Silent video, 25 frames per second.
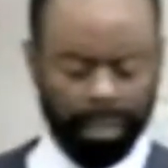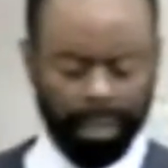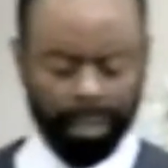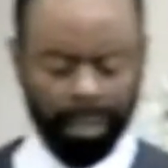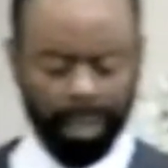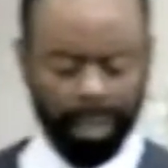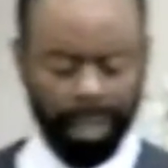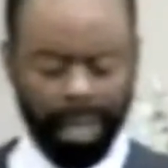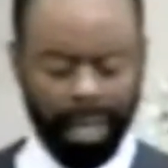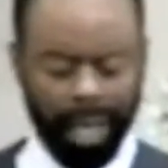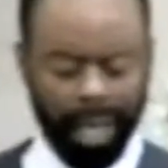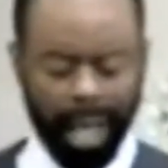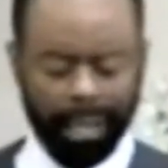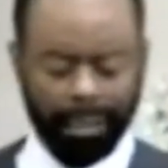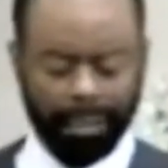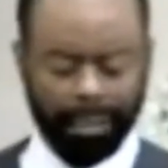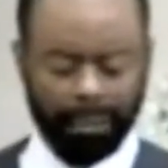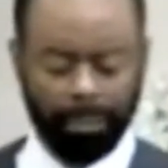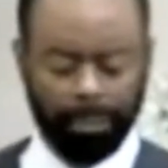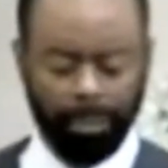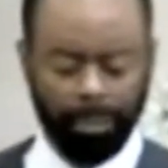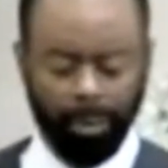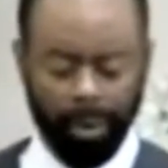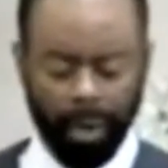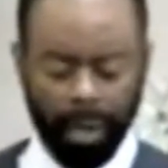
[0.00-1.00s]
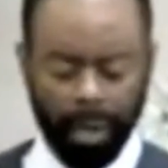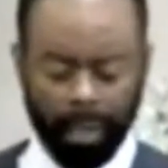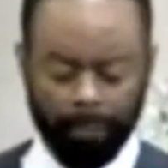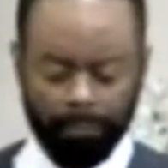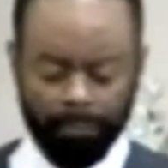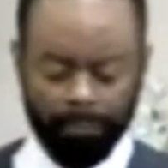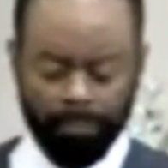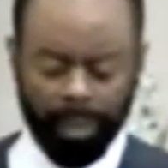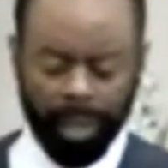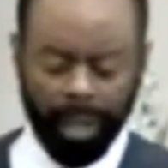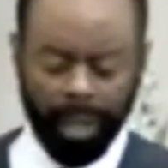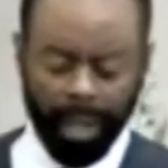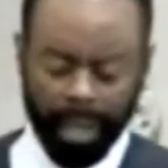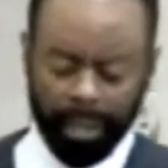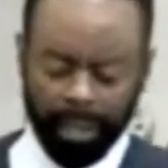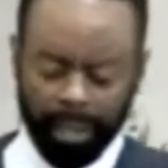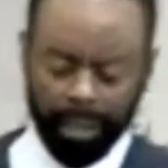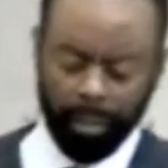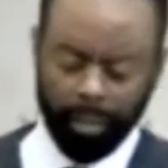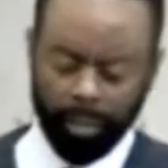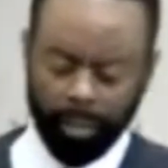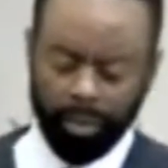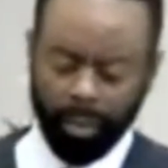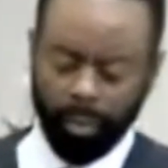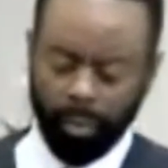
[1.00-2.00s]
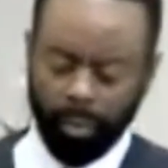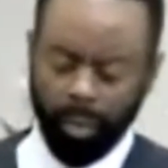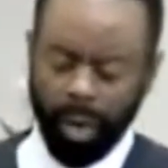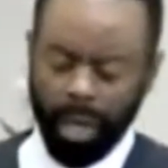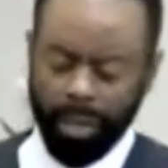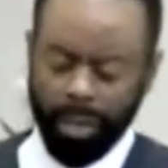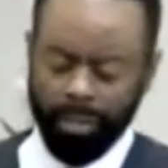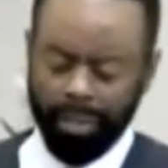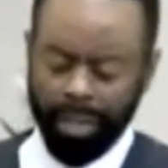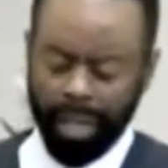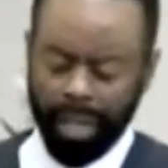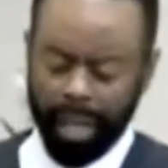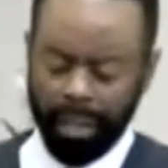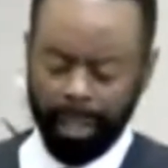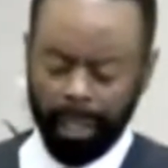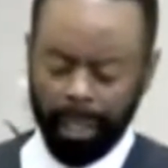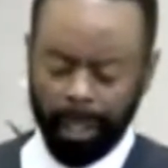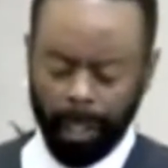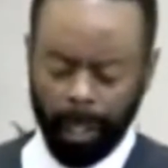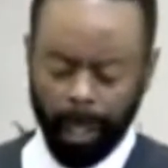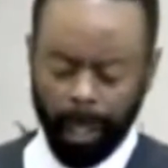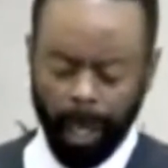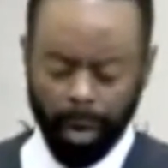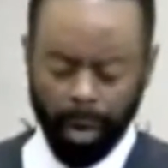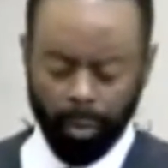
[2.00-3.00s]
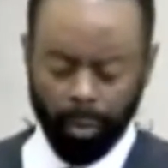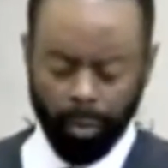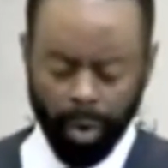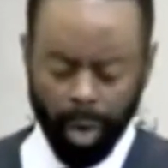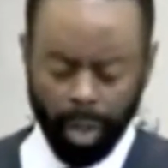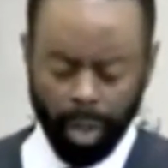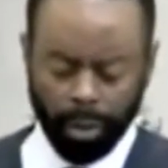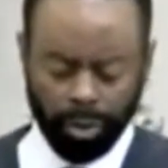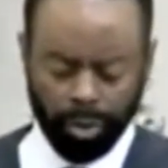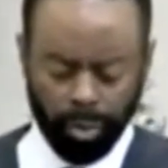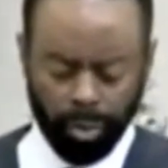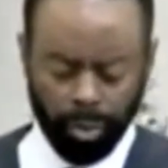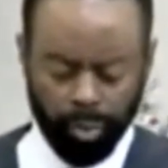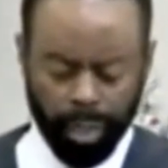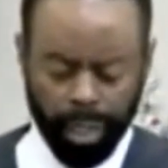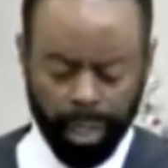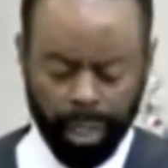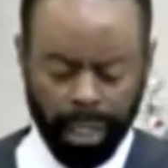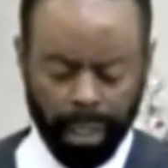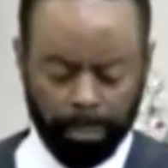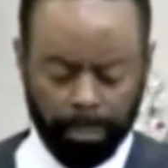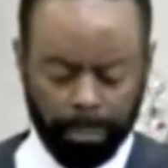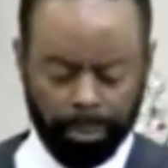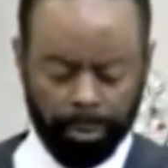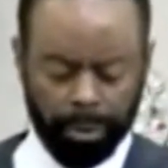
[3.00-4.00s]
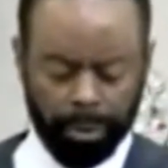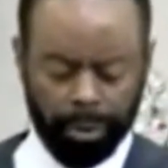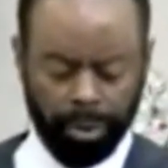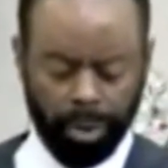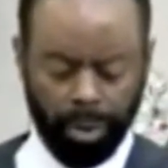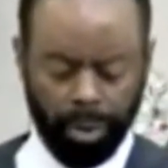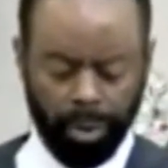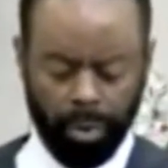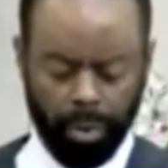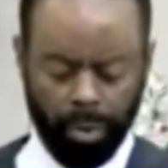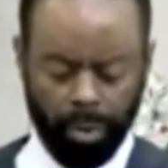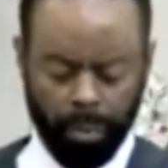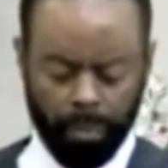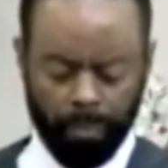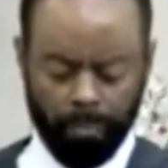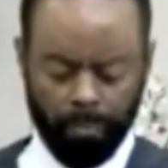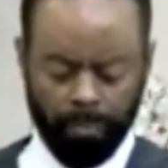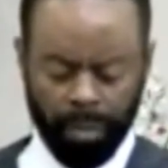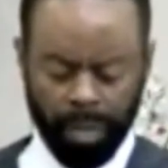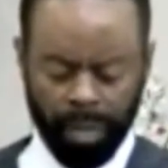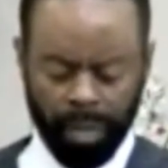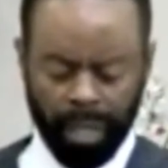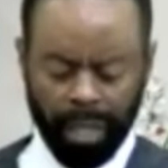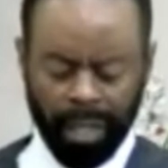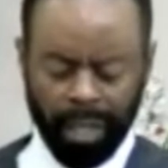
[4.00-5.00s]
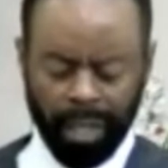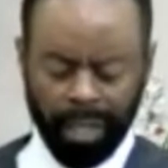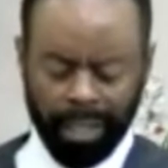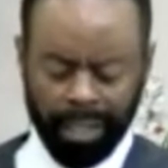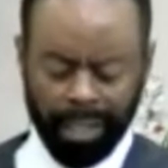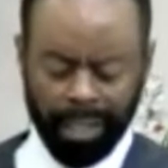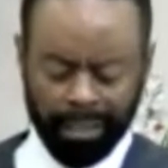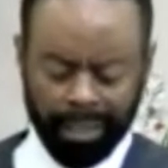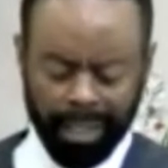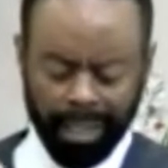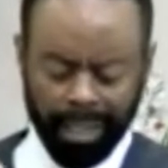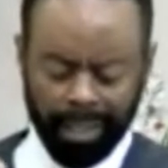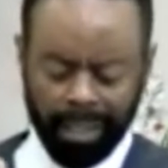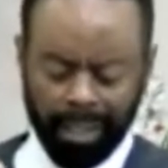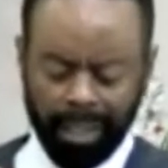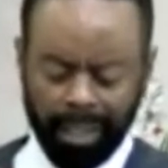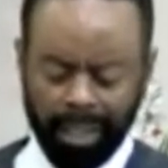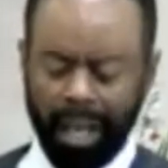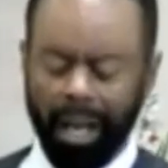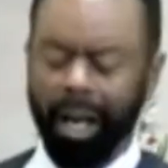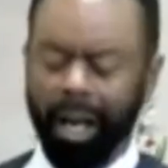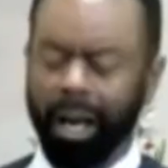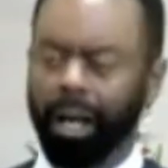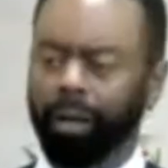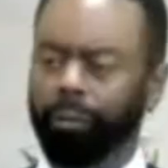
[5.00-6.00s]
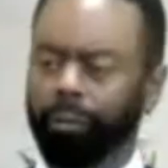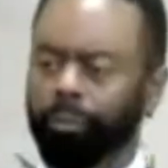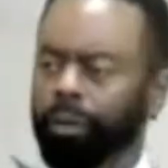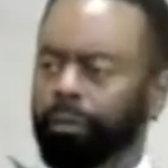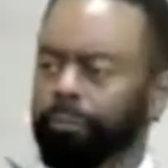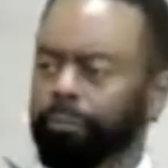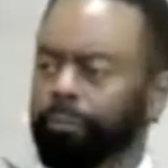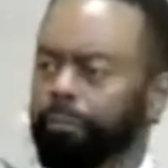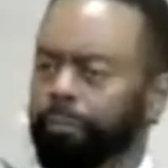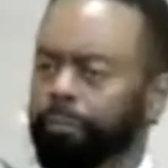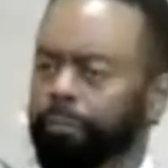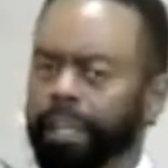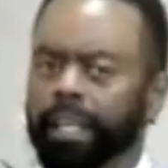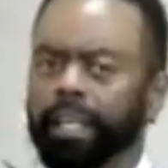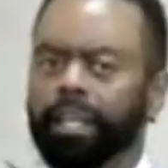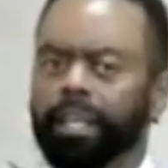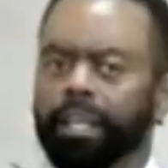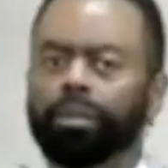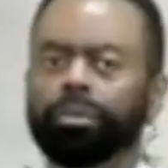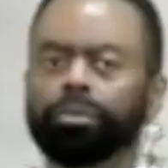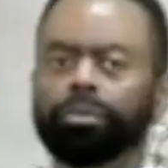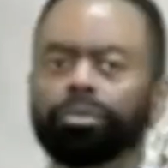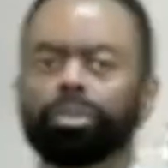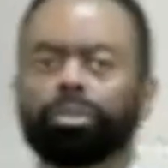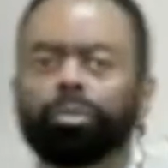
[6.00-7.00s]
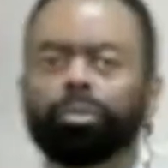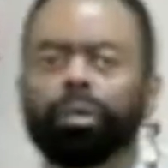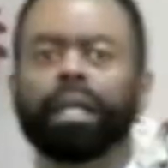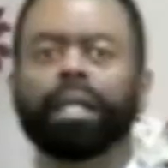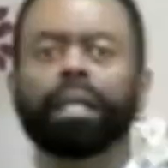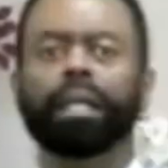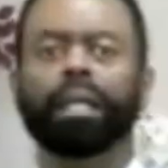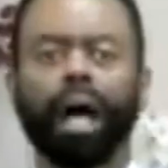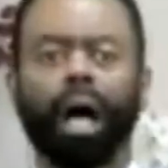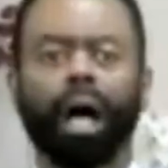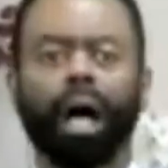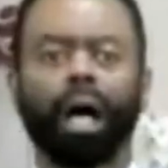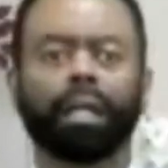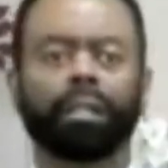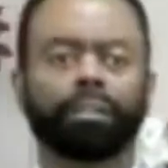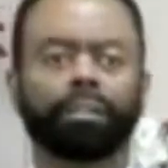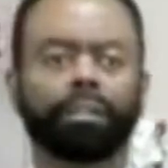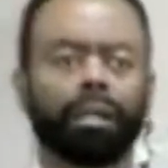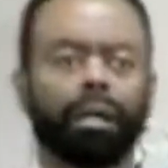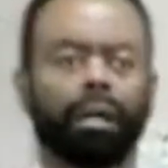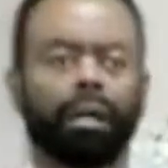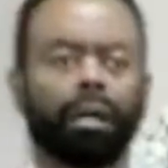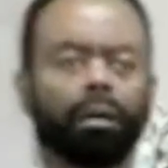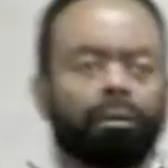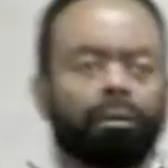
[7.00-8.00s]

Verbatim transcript: then the last point, and the, the one that uh, I want to really push home, is that God revealed to Elijah